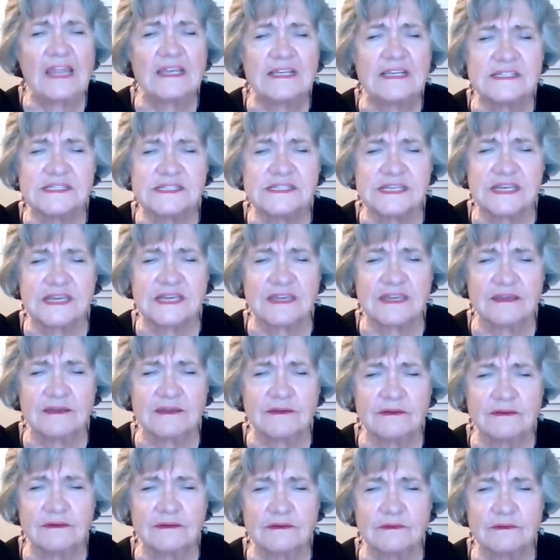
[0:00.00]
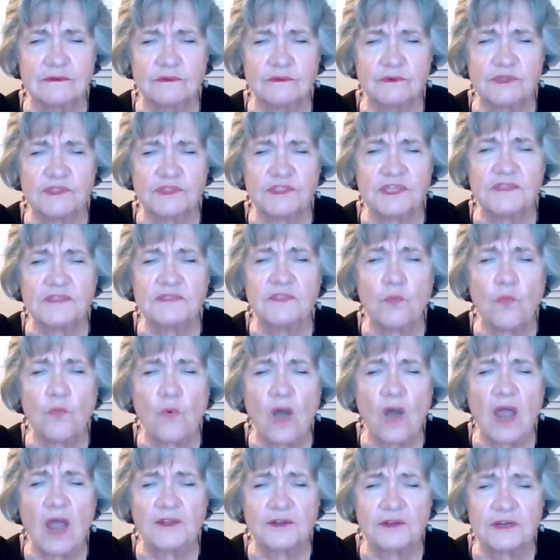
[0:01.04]
galaxy within the
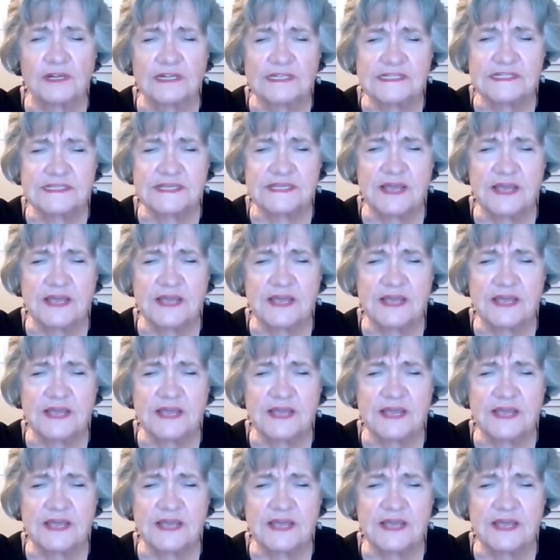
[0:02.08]
water